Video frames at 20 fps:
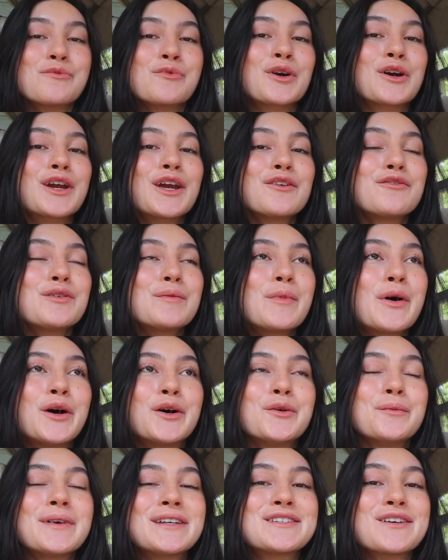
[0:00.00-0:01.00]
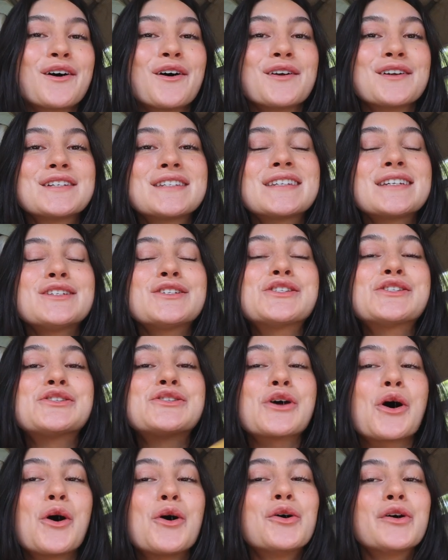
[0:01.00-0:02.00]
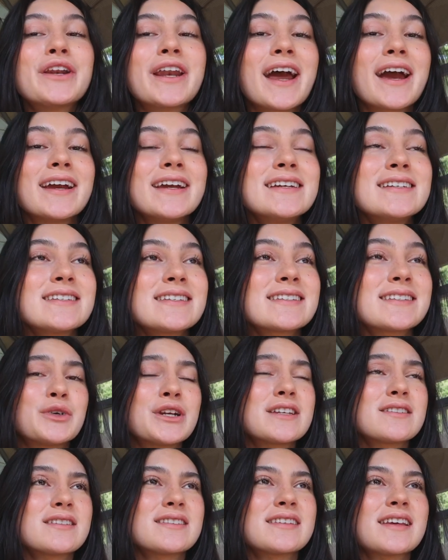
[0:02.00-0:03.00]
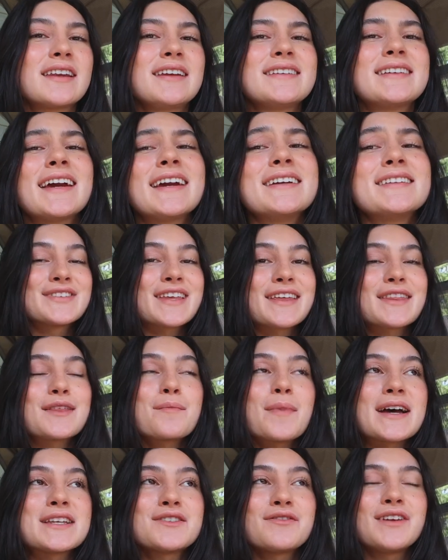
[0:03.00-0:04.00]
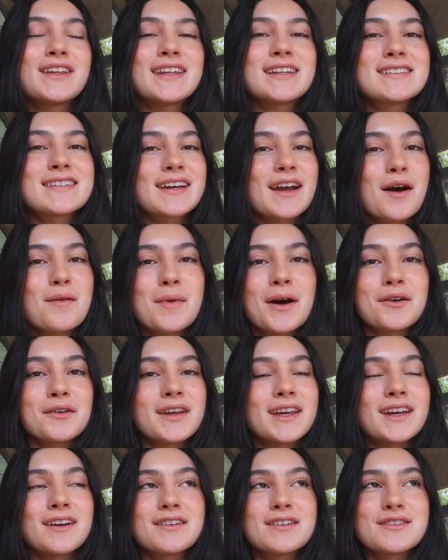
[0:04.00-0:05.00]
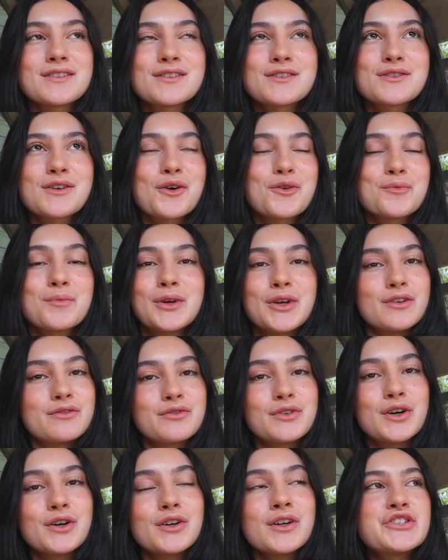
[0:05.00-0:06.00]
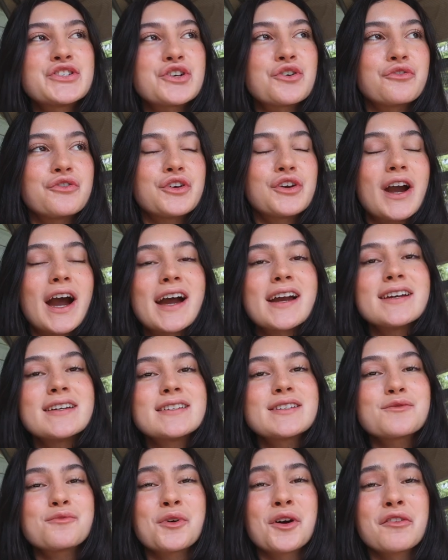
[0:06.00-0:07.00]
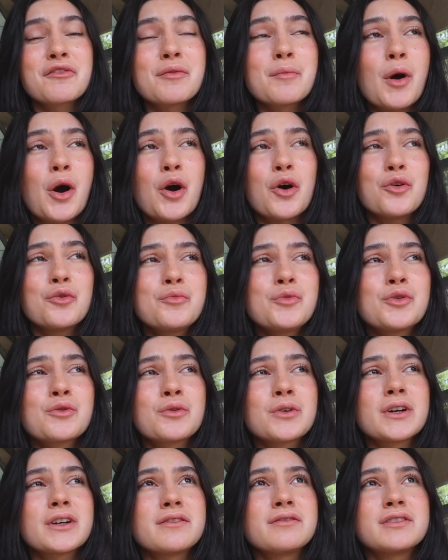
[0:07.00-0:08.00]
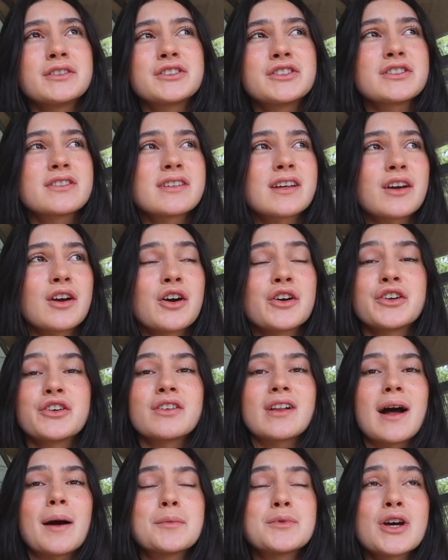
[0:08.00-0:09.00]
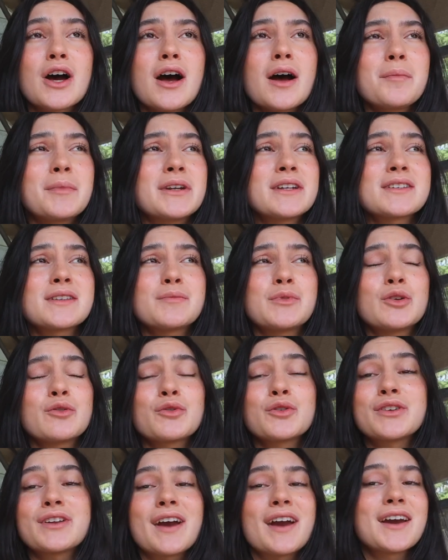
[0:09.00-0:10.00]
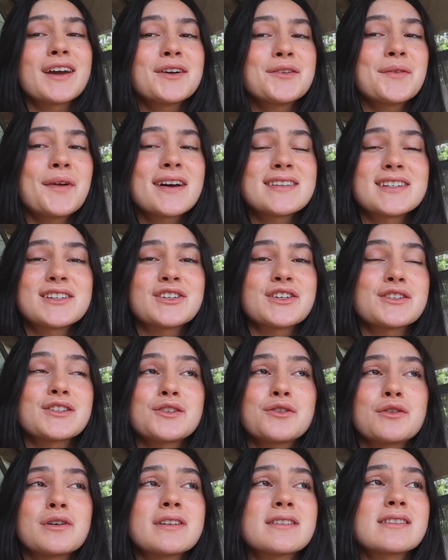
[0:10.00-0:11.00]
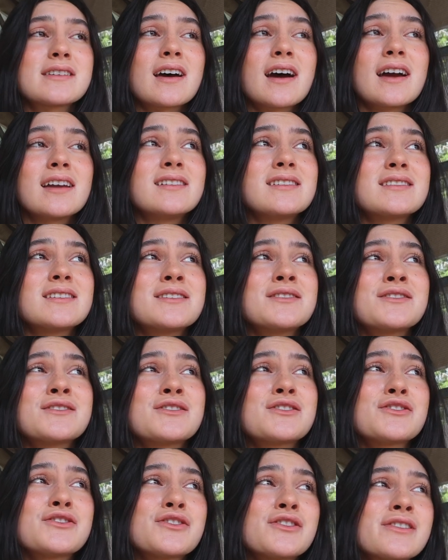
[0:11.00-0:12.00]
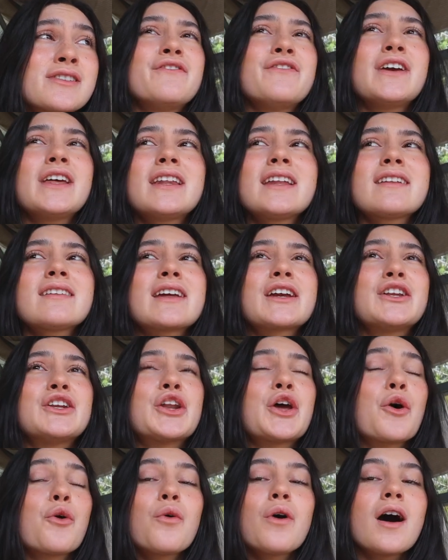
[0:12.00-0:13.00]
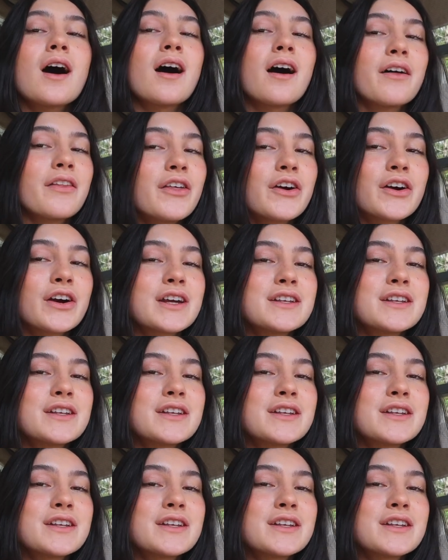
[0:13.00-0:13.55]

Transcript: Working from home is honestly so nice. When it's a sunny day, it's like the best feeling to come out here. It's so beautiful. So if you guys work from home or if you're just like on your laptop and it's a beautiful day, I suggest you go outside because it's just feeling like no other.